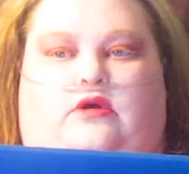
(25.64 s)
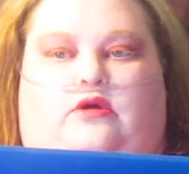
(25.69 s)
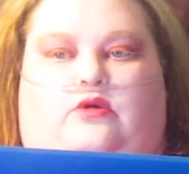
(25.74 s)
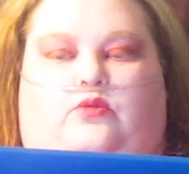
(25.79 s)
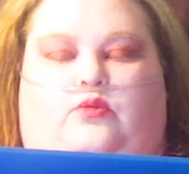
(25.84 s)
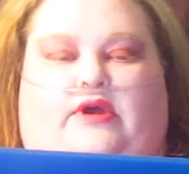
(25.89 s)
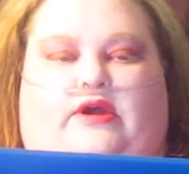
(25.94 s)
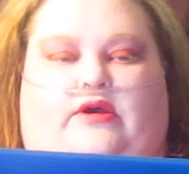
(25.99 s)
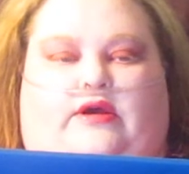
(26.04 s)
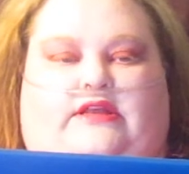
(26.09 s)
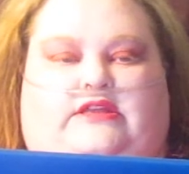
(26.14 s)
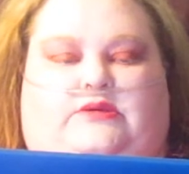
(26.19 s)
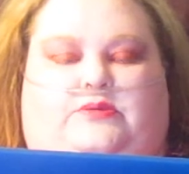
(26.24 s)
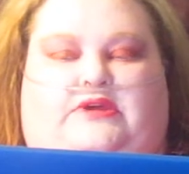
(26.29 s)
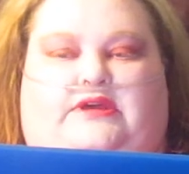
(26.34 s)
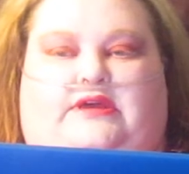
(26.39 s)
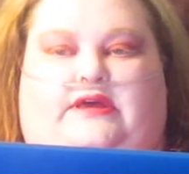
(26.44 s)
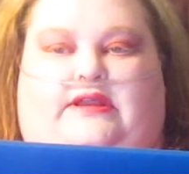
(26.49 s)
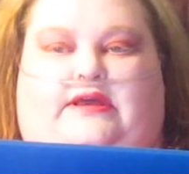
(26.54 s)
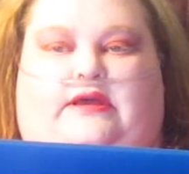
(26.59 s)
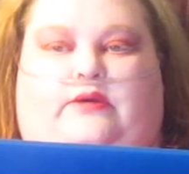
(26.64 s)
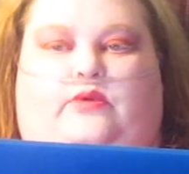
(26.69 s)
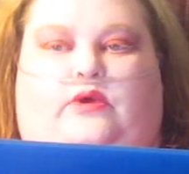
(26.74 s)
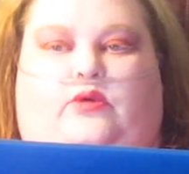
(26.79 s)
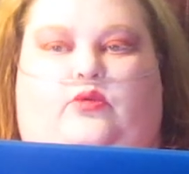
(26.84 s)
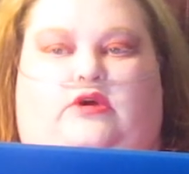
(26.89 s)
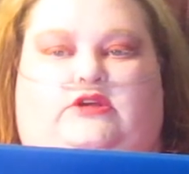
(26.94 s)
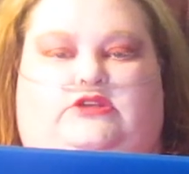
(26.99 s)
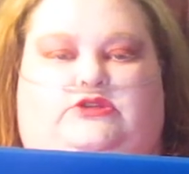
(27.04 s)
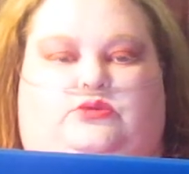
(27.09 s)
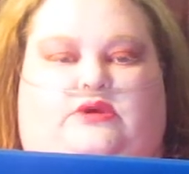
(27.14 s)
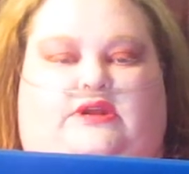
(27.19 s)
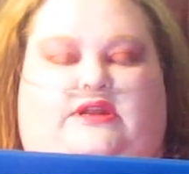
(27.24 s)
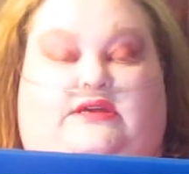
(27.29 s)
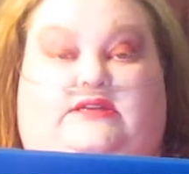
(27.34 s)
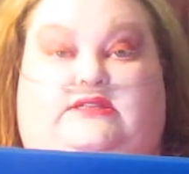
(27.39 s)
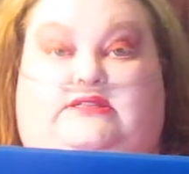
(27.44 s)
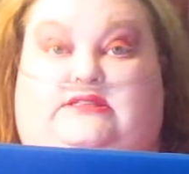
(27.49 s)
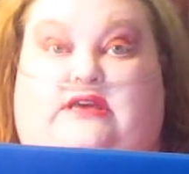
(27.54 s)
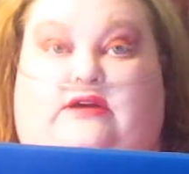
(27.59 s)
where at the beginning we was
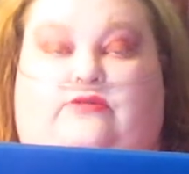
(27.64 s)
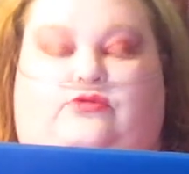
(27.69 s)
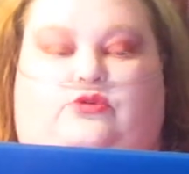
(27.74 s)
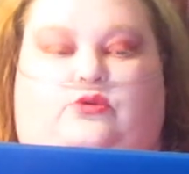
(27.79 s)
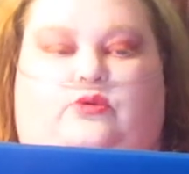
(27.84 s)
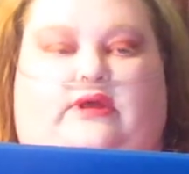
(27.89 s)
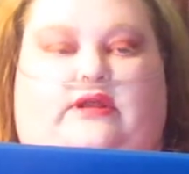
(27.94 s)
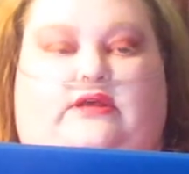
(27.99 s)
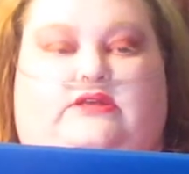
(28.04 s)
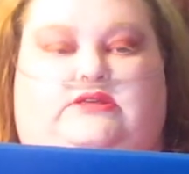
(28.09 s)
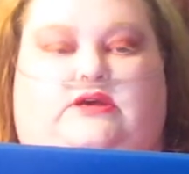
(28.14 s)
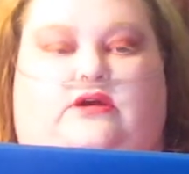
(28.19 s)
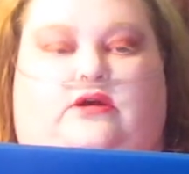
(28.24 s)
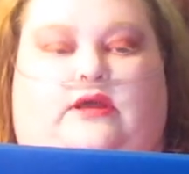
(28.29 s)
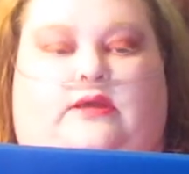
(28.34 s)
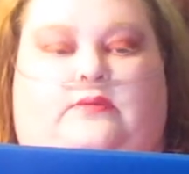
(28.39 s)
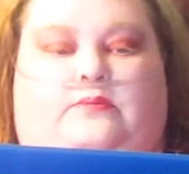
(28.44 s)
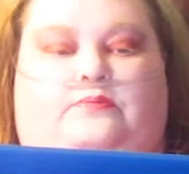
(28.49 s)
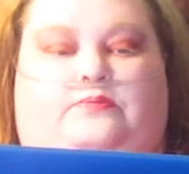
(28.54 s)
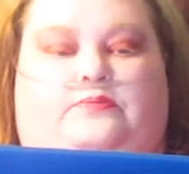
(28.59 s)
reading several at a time.